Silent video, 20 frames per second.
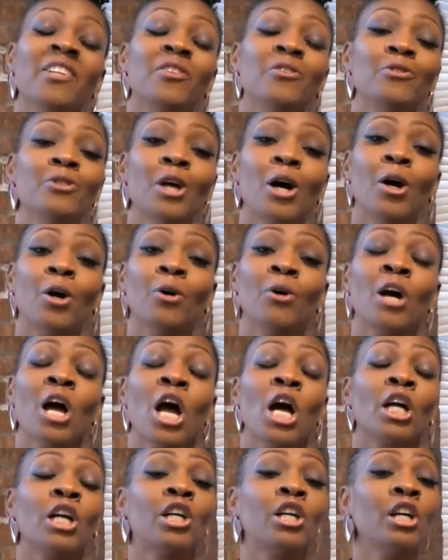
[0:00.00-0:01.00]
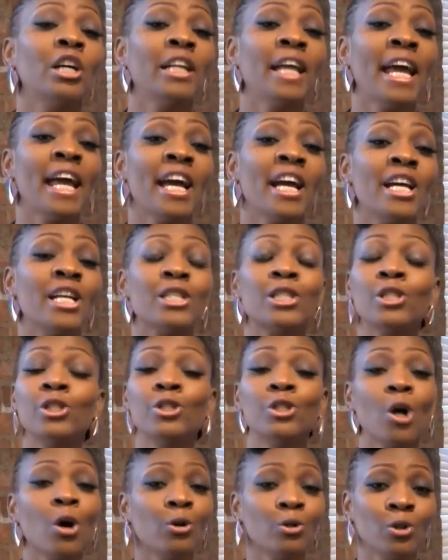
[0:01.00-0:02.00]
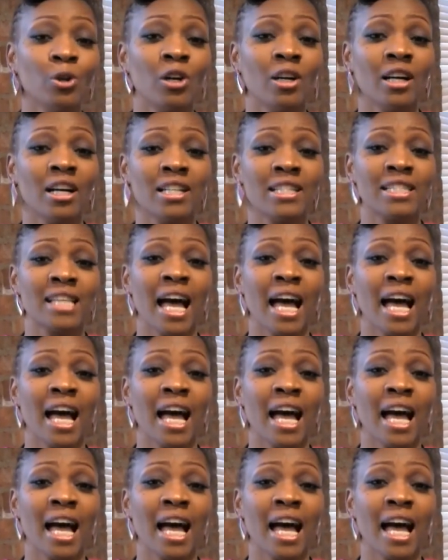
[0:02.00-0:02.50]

you know, good hair is no longer a